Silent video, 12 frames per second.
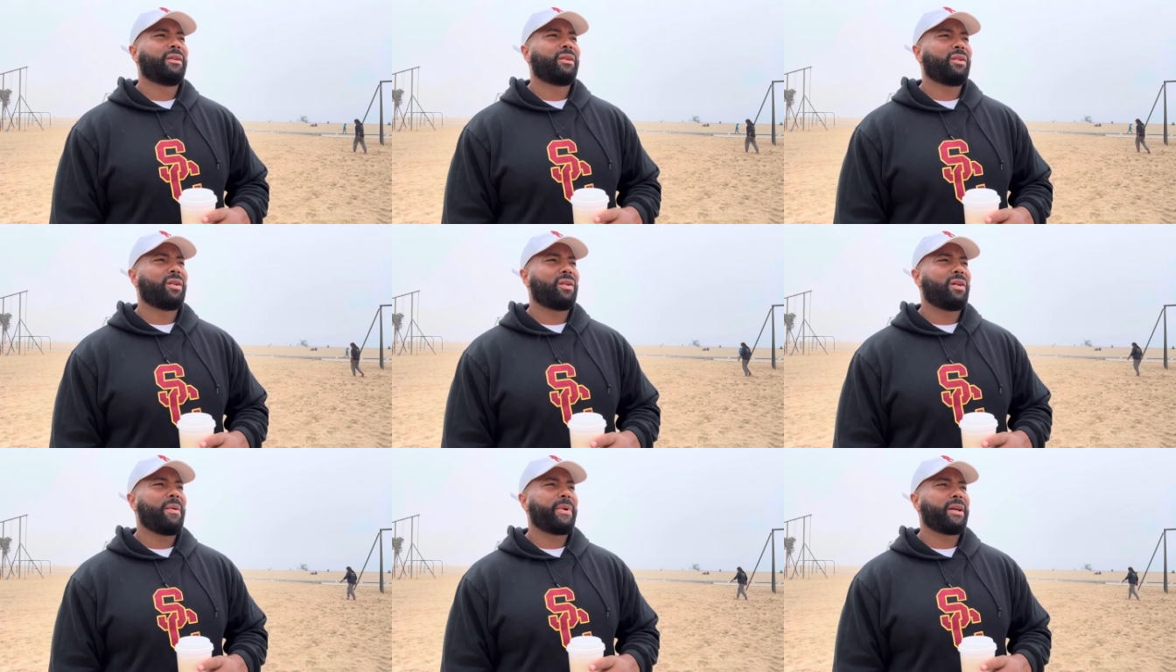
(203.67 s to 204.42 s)
You
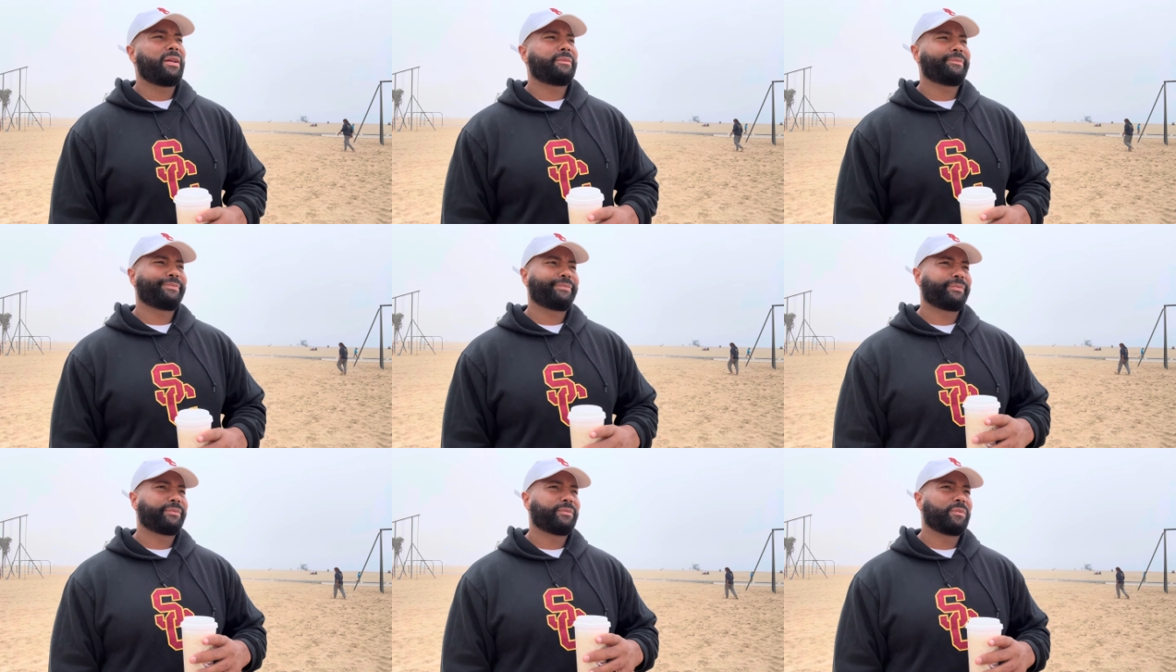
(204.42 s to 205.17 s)
know, I mean,
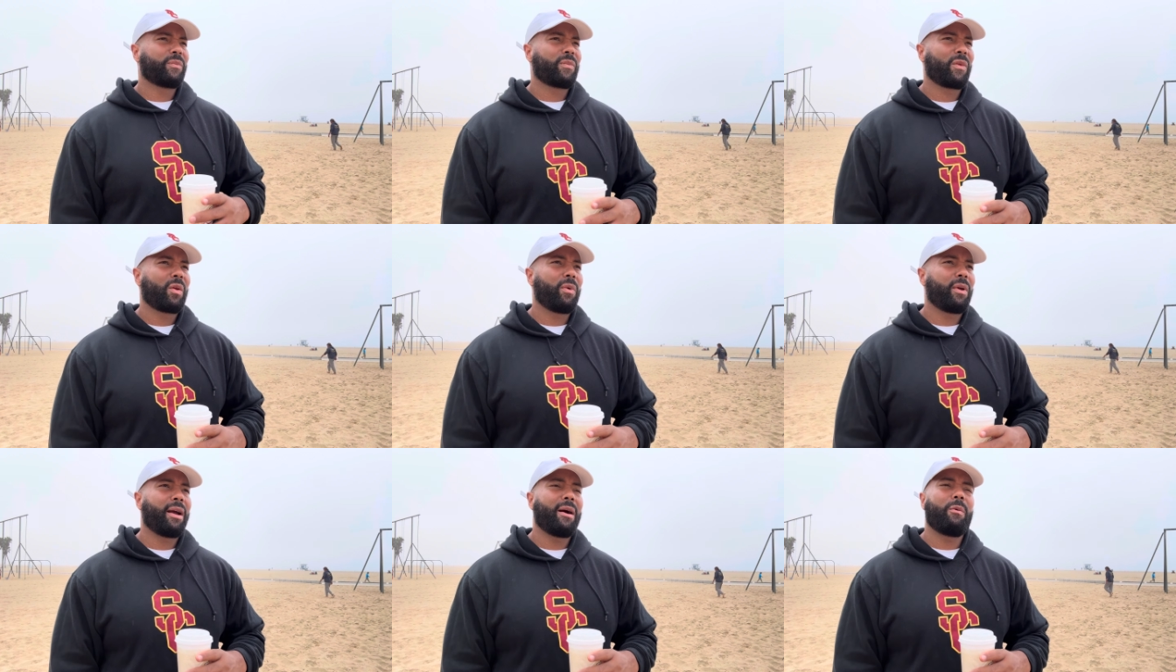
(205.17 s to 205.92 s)

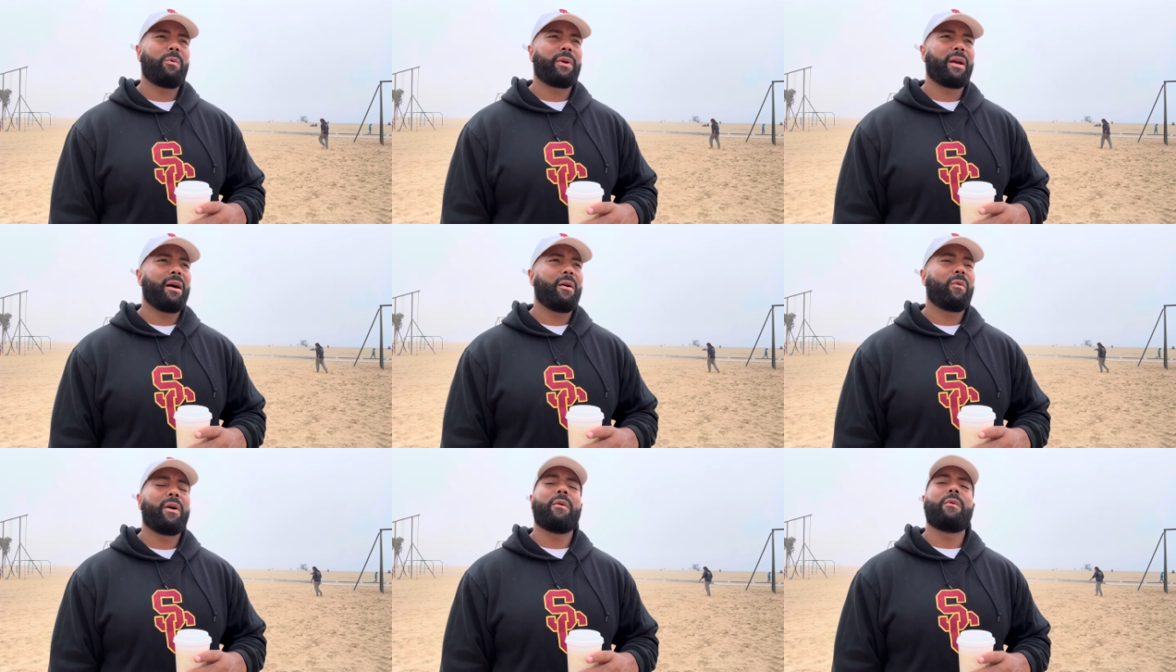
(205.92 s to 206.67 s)
we got what we got.
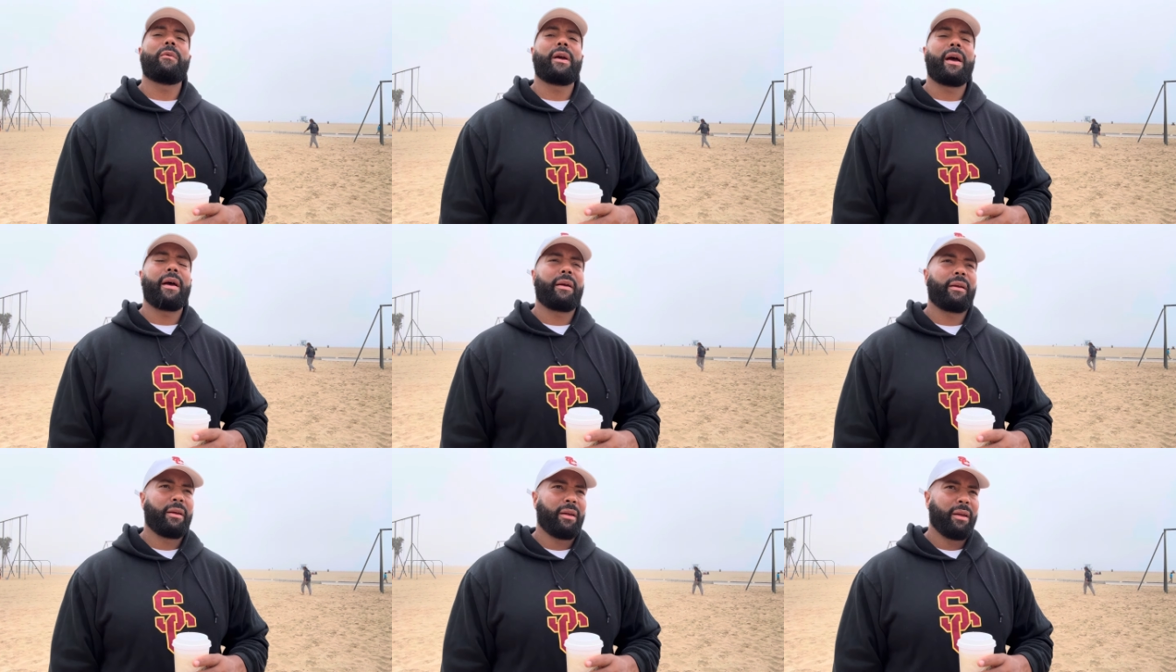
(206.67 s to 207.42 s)
We're at where we at.
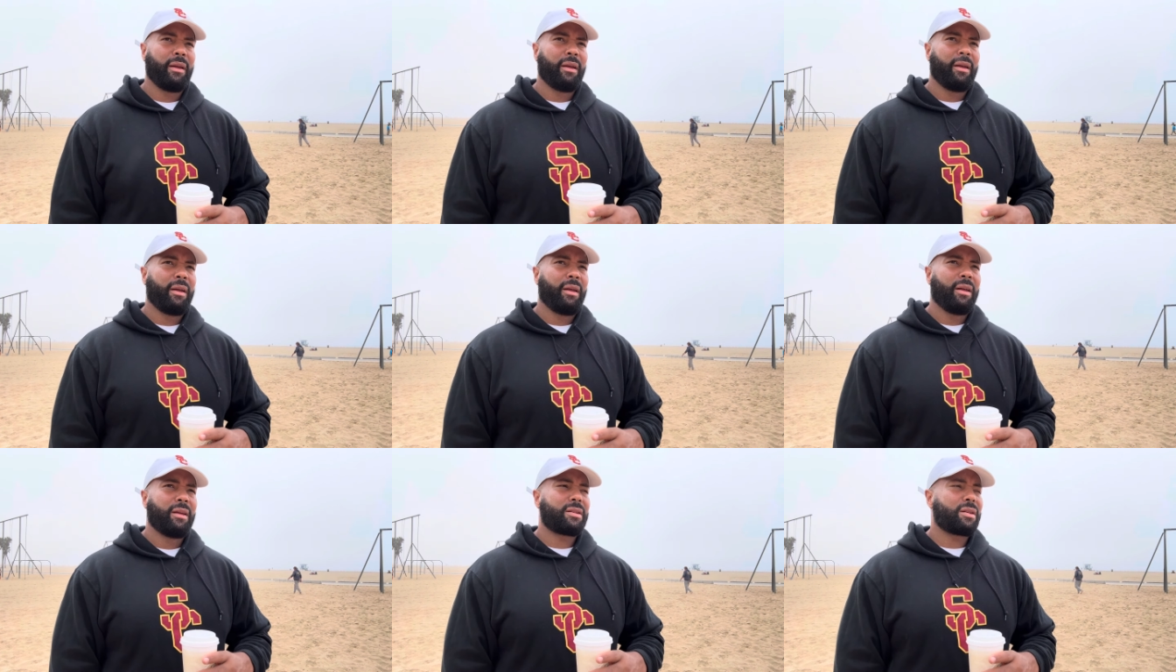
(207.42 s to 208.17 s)

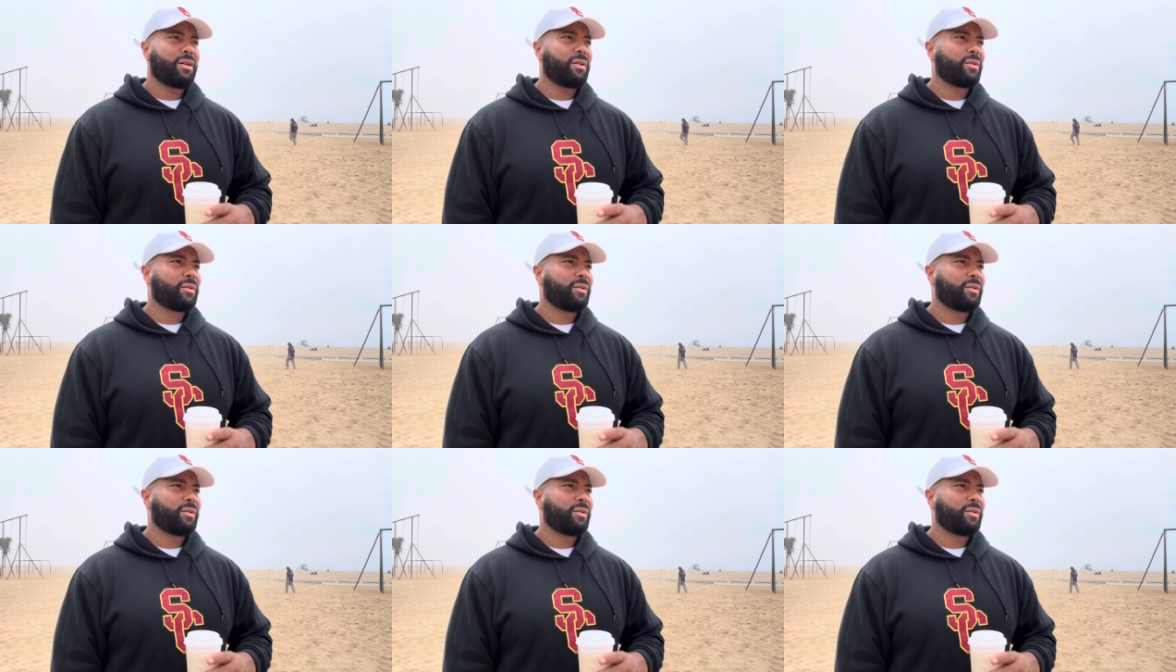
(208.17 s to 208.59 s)
So